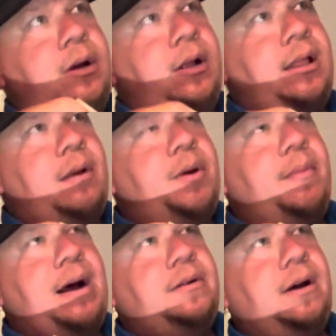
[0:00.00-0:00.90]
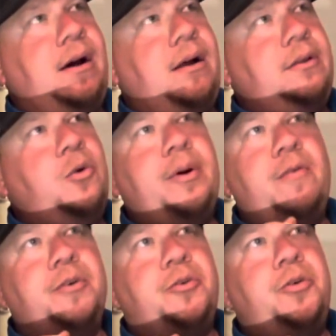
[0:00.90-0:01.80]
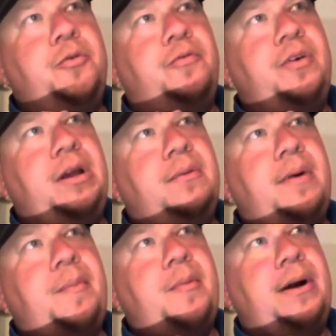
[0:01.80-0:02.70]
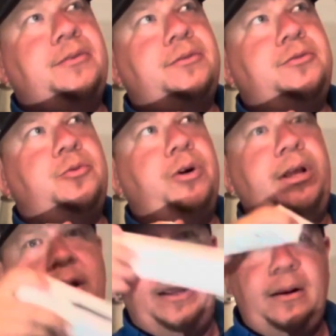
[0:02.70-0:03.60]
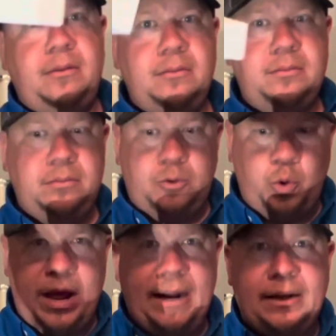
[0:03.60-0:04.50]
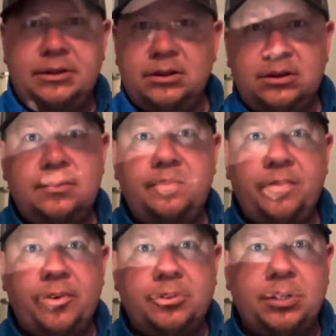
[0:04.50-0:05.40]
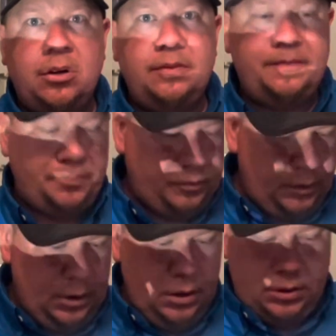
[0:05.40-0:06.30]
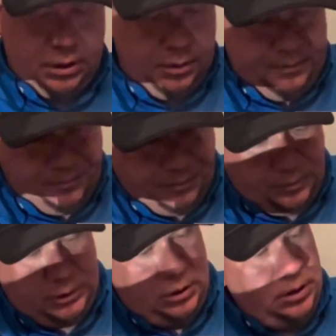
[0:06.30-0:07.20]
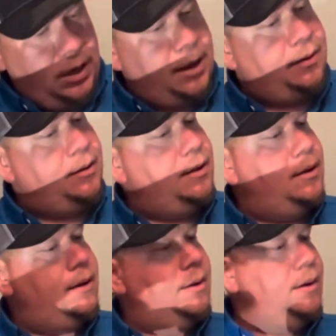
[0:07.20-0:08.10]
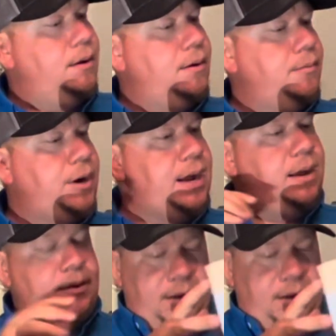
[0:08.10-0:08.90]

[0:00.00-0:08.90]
that'll be about a little bit over 2 feet, maybe about 28 inches or so. So, and then we got the